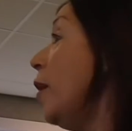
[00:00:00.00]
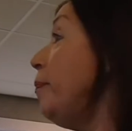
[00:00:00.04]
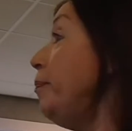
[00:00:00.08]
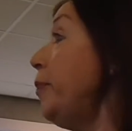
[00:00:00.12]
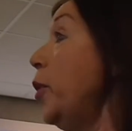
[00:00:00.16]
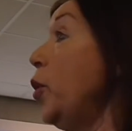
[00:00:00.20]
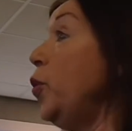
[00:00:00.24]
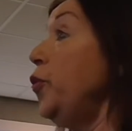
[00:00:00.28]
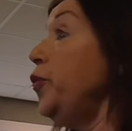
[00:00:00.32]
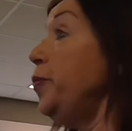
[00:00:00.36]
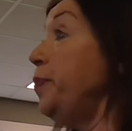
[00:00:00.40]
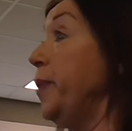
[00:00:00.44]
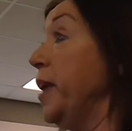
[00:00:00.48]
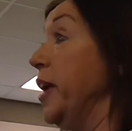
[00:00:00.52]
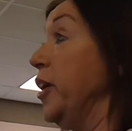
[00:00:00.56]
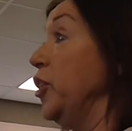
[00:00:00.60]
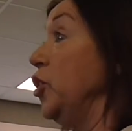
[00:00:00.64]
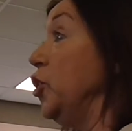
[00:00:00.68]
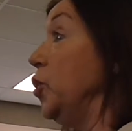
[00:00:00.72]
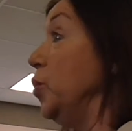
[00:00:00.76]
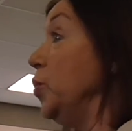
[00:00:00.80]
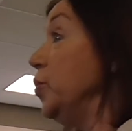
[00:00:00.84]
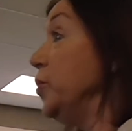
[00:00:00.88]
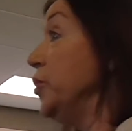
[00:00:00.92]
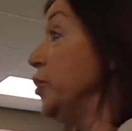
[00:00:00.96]
are both being
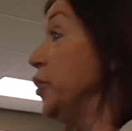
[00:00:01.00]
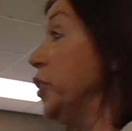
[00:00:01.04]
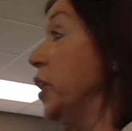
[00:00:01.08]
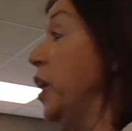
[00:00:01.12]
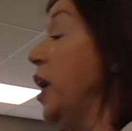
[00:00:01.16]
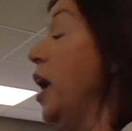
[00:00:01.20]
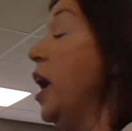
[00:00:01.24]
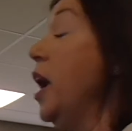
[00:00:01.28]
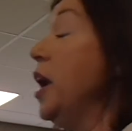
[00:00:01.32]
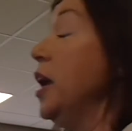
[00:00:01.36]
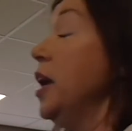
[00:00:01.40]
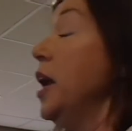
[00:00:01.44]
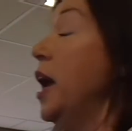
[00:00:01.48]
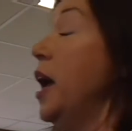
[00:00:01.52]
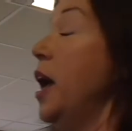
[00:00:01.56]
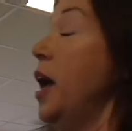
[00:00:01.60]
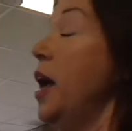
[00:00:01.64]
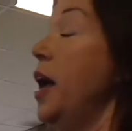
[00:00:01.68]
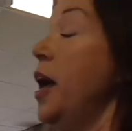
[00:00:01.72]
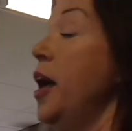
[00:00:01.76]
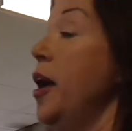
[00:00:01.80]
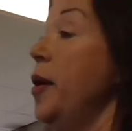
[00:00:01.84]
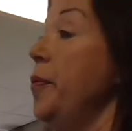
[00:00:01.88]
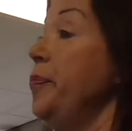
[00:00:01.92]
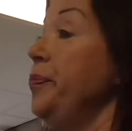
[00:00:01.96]
used?
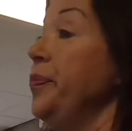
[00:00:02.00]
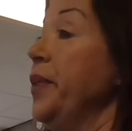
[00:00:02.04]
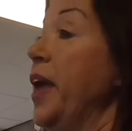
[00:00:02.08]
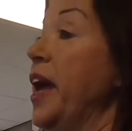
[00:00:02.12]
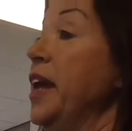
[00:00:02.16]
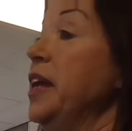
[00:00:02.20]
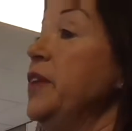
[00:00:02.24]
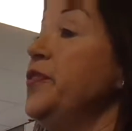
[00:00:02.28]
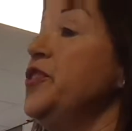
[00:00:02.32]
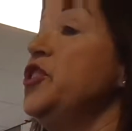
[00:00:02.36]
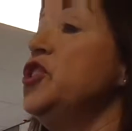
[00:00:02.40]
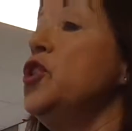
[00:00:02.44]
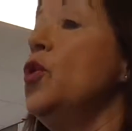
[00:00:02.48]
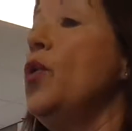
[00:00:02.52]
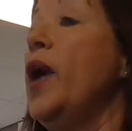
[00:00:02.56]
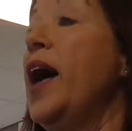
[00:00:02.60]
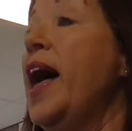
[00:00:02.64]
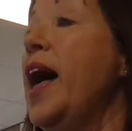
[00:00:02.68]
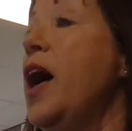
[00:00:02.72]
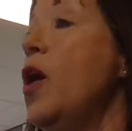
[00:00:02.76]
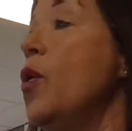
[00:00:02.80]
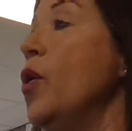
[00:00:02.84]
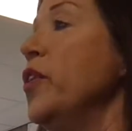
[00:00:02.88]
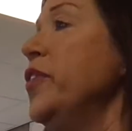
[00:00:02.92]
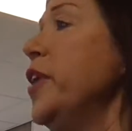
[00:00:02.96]
And if so,
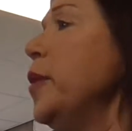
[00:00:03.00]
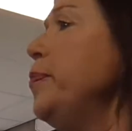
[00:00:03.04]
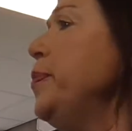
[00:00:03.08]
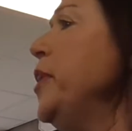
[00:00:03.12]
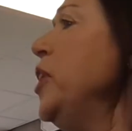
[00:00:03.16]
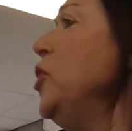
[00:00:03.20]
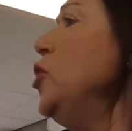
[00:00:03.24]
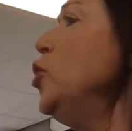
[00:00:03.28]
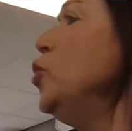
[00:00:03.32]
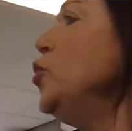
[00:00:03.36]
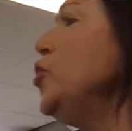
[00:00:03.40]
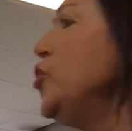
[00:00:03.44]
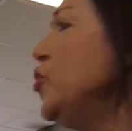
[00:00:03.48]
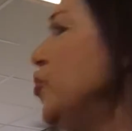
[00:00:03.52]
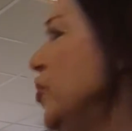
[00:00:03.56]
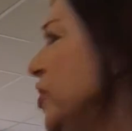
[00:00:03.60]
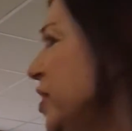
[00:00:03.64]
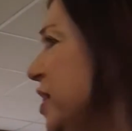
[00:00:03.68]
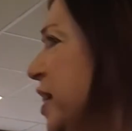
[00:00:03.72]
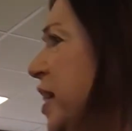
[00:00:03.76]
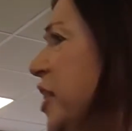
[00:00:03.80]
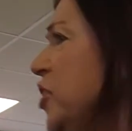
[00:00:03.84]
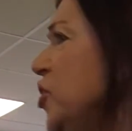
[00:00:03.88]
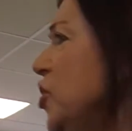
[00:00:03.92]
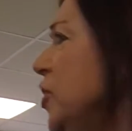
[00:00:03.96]
how? Are they being used
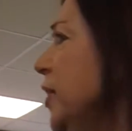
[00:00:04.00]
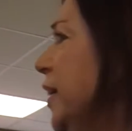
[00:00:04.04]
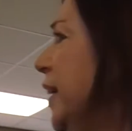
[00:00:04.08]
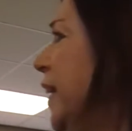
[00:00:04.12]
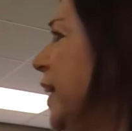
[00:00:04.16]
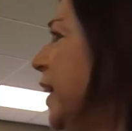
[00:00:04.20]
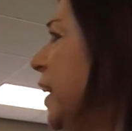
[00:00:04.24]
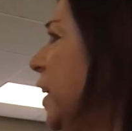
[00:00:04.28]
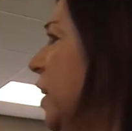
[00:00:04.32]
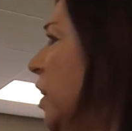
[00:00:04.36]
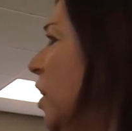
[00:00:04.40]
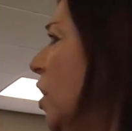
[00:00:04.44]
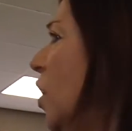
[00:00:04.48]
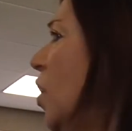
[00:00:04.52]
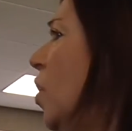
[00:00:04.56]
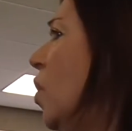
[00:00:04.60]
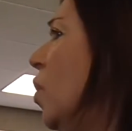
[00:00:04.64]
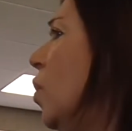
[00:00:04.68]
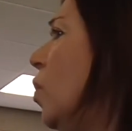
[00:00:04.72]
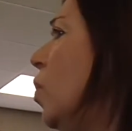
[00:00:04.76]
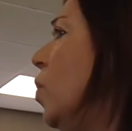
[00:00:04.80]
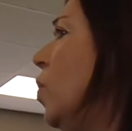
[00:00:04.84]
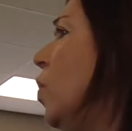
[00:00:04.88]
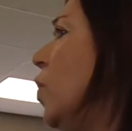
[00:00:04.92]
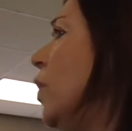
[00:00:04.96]
strategically
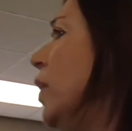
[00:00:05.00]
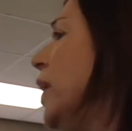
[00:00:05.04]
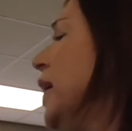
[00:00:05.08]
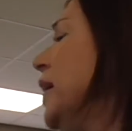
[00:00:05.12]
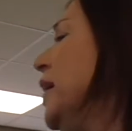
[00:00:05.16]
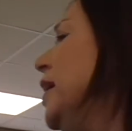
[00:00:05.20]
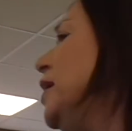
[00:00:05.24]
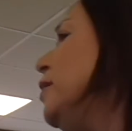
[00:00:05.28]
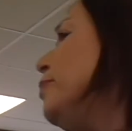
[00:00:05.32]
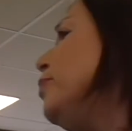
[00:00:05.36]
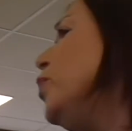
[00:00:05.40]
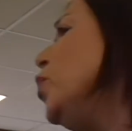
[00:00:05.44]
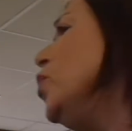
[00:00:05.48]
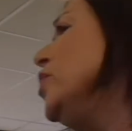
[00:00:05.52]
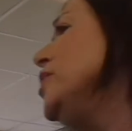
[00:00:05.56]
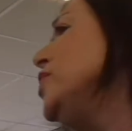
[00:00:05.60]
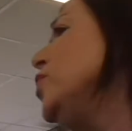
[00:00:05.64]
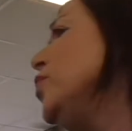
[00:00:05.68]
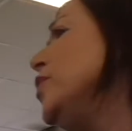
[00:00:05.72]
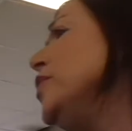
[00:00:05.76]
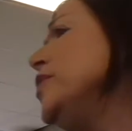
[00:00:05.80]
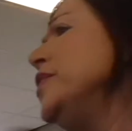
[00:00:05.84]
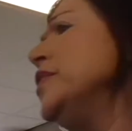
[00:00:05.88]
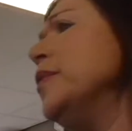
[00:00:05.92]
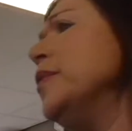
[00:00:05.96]
or in a more sort of